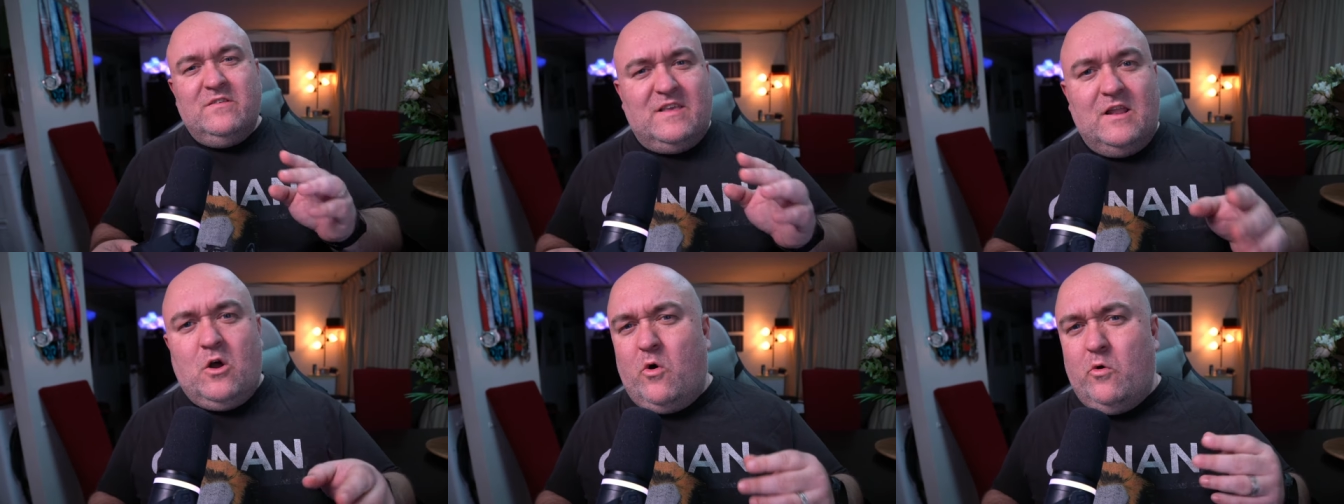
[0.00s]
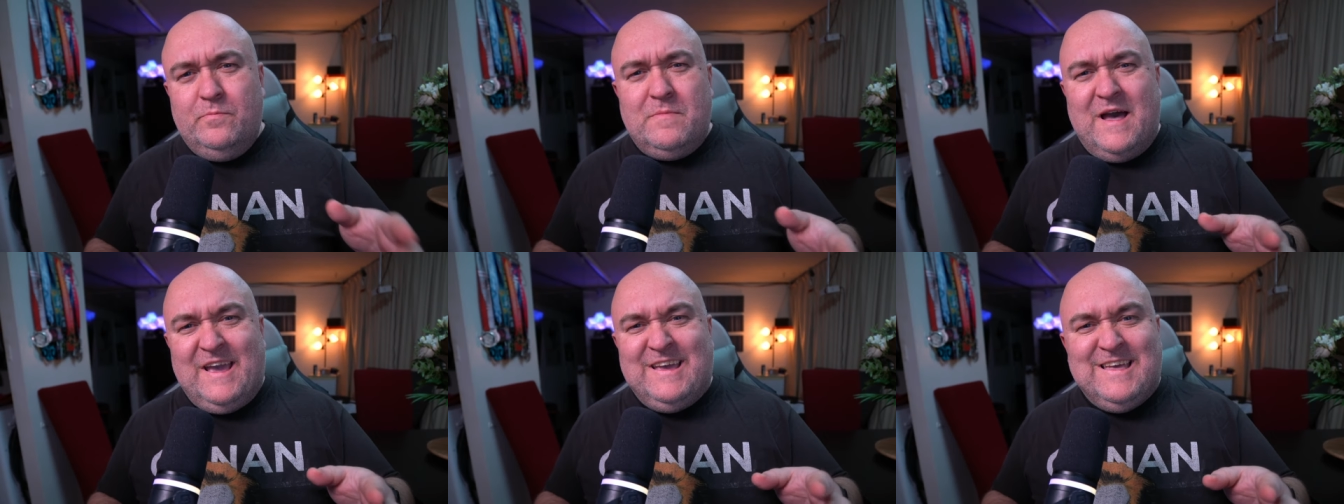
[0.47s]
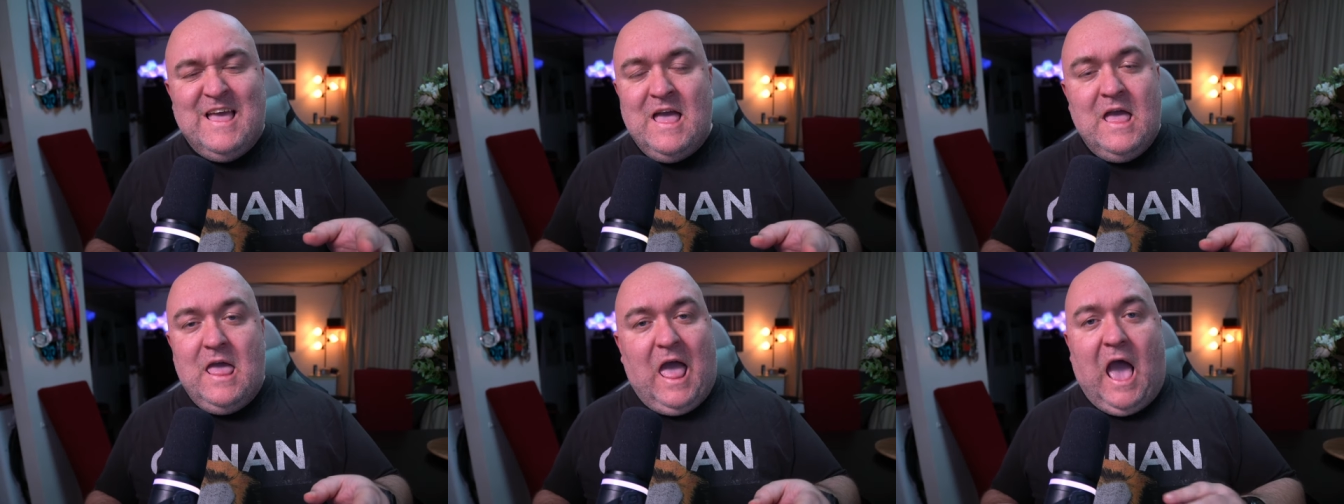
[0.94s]
said, hold my...
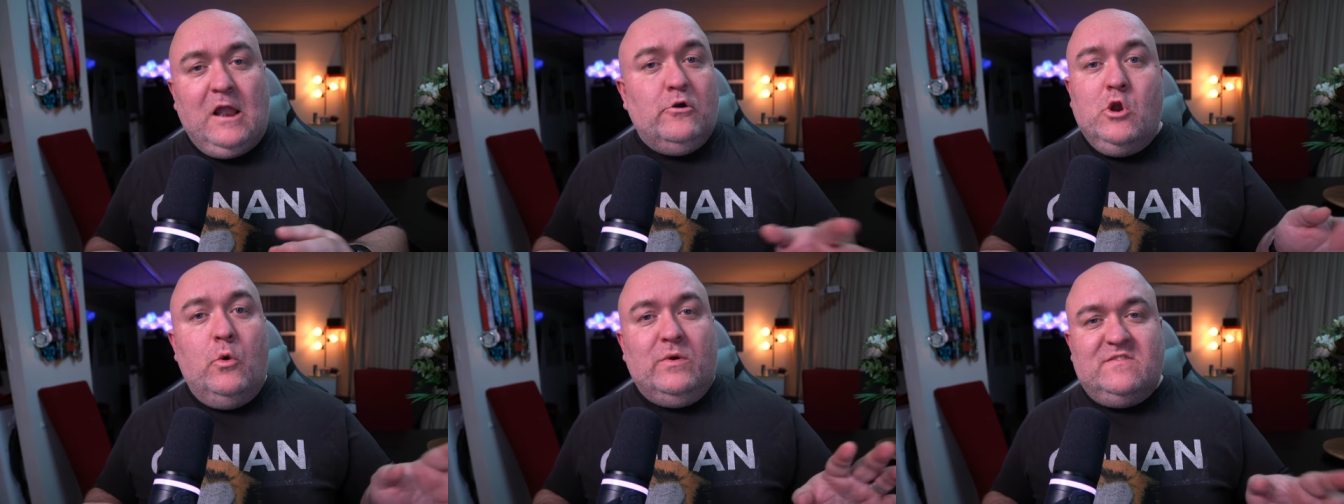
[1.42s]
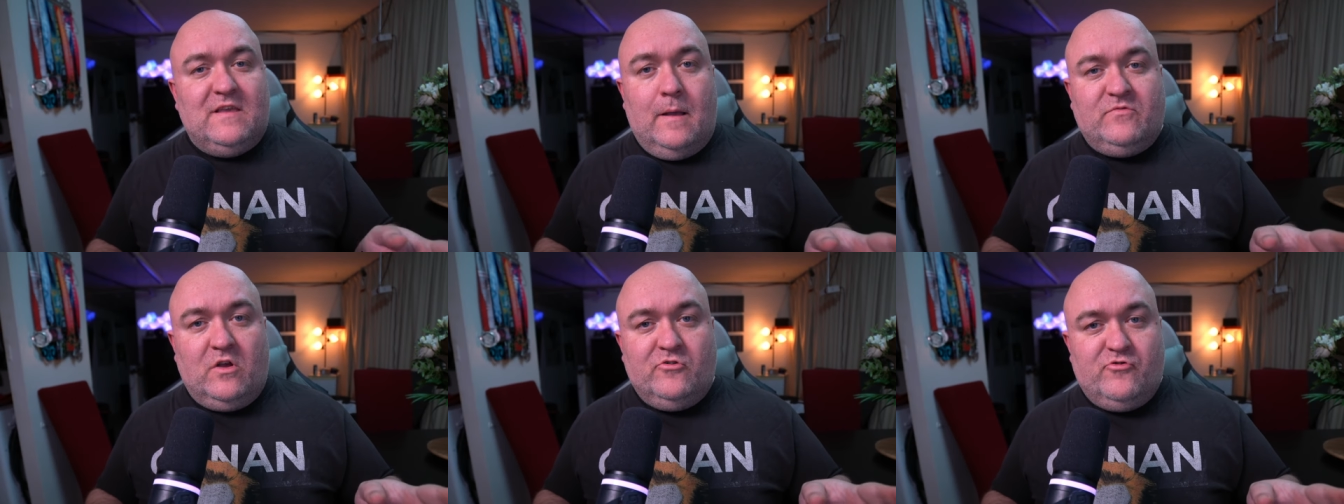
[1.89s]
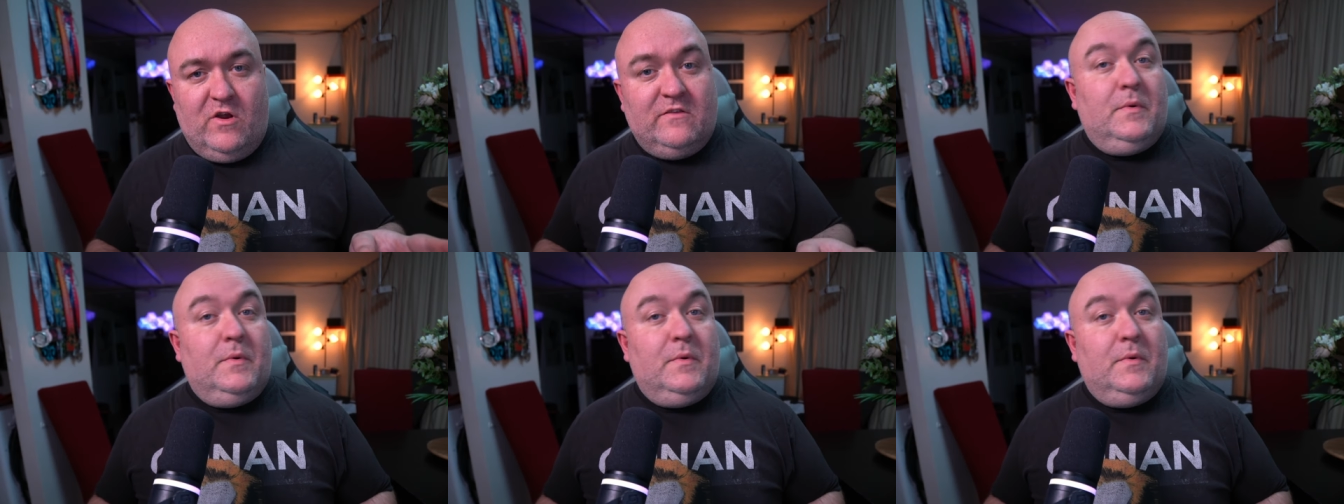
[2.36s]
I don't know what Samsung drinks,